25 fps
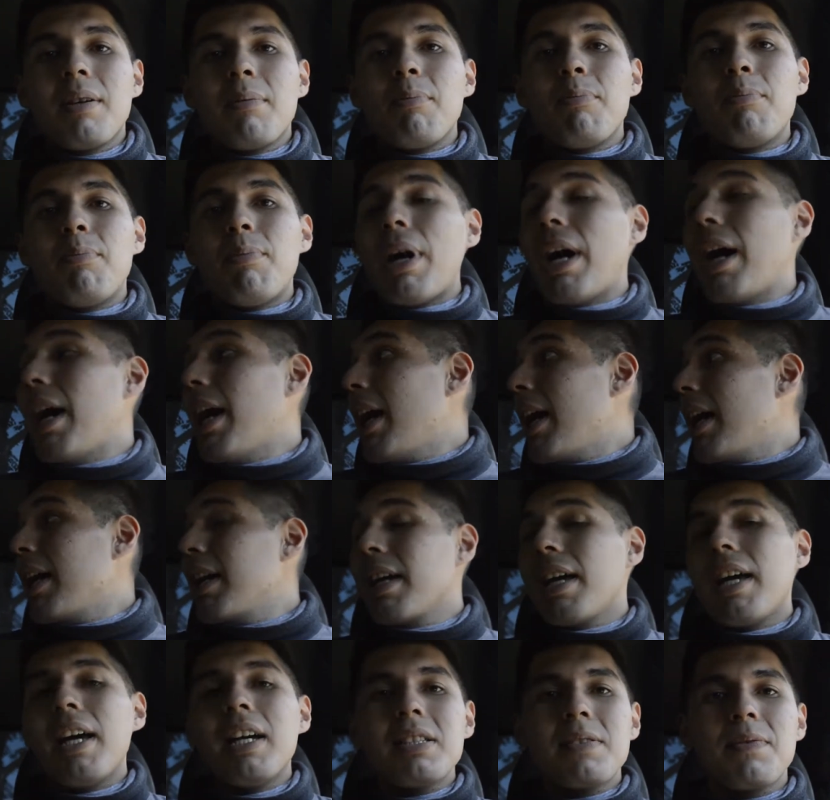buy
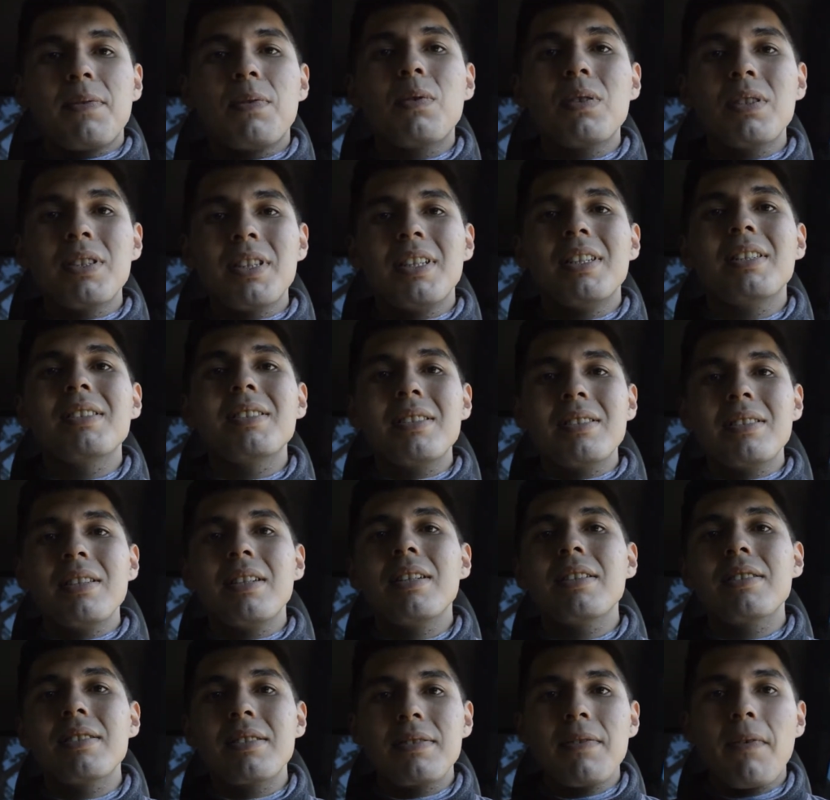S14
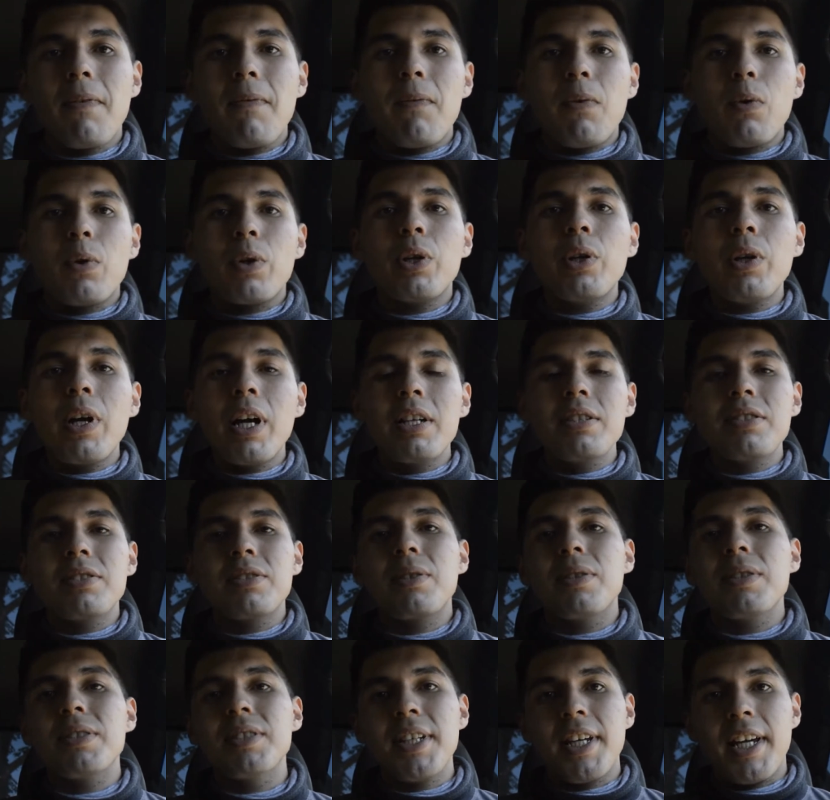seats for your
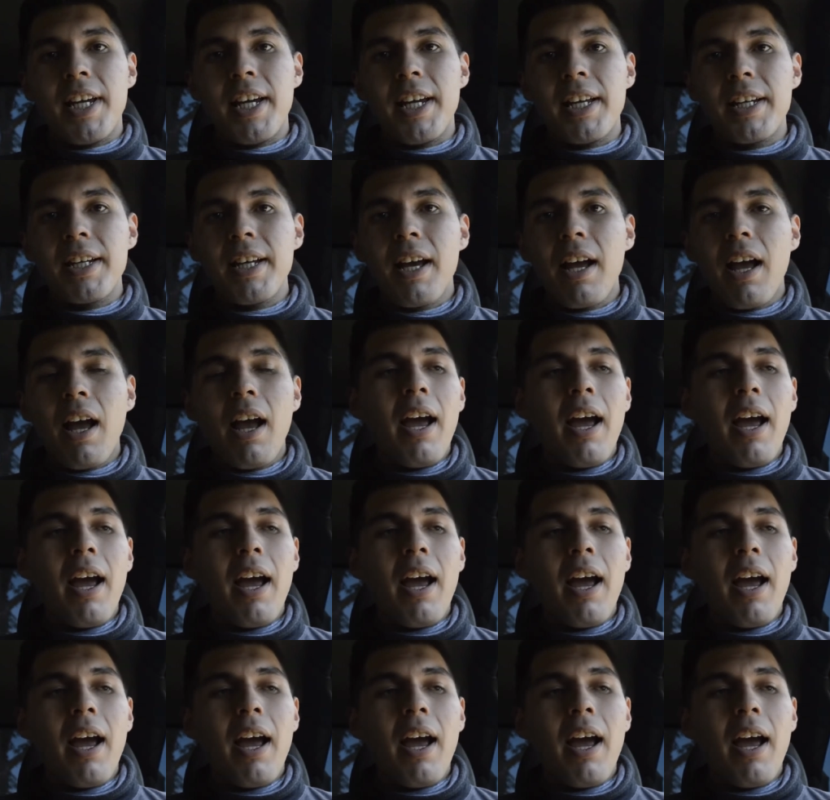S13,